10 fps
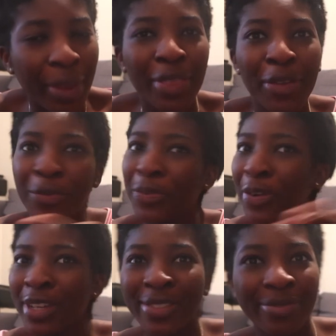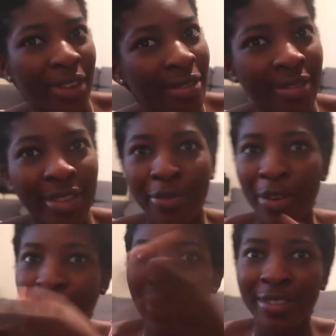The first fifth, the
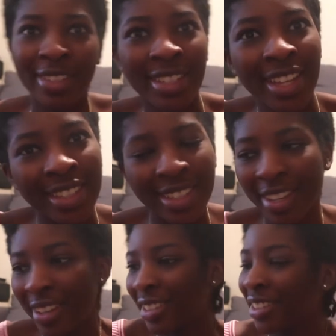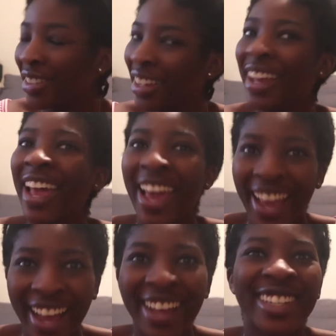first five seasons.
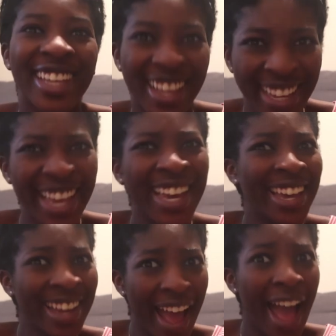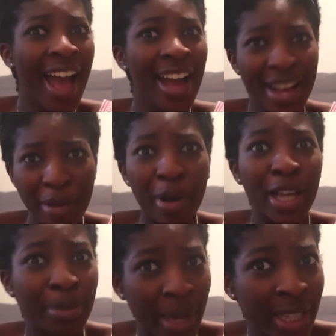Hey, I was like, okay,
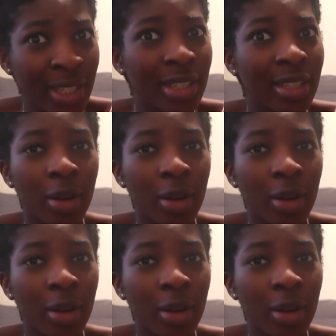boss bitch.